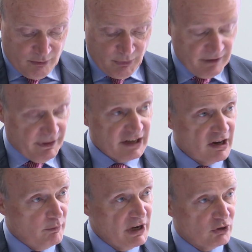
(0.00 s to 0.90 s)
But if they
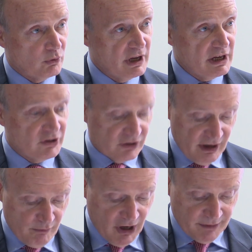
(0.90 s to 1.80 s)
don't meet your needs,
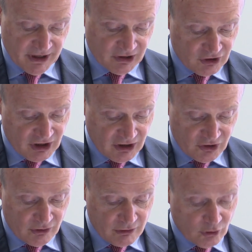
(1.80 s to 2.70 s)
then my message
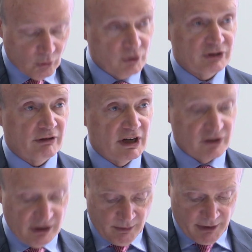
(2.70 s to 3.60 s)
is you can always
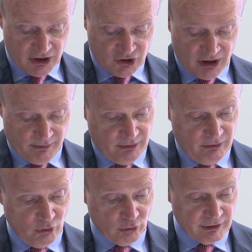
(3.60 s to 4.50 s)
create a new apprenticeship
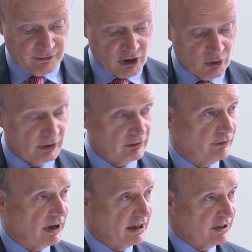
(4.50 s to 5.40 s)
or review and
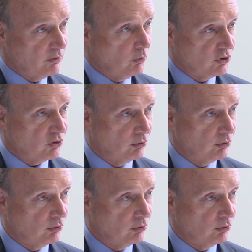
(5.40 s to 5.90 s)
revise what's